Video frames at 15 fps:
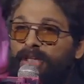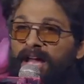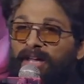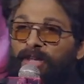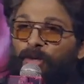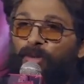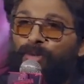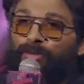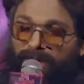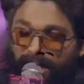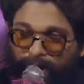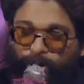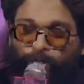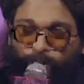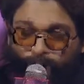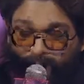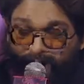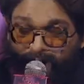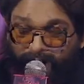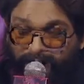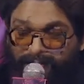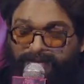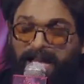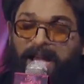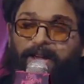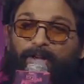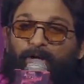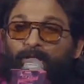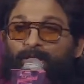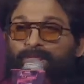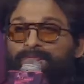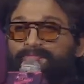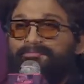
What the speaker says: for the love, thank you.